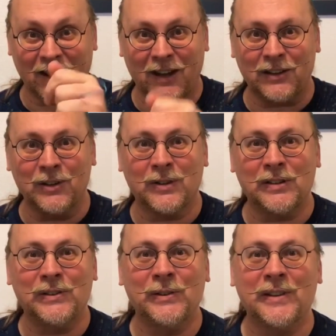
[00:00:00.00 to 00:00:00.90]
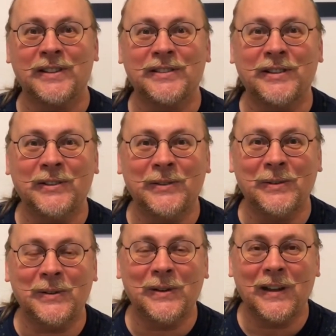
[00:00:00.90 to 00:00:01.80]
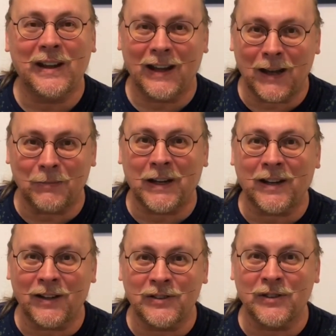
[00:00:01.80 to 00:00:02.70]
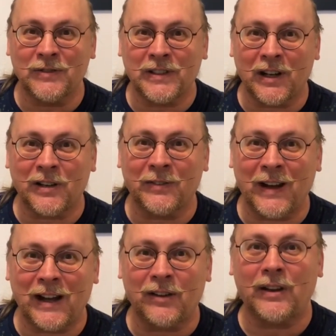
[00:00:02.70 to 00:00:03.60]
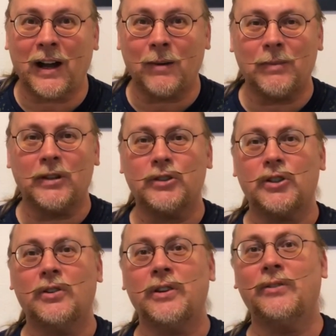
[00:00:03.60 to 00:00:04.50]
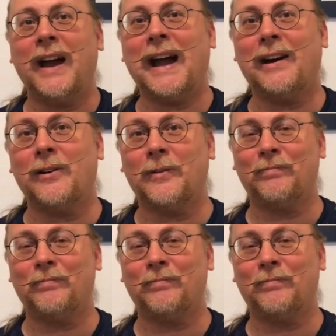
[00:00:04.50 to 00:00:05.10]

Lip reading: You can do this too, and because you've stuck around, I'm going to show you how.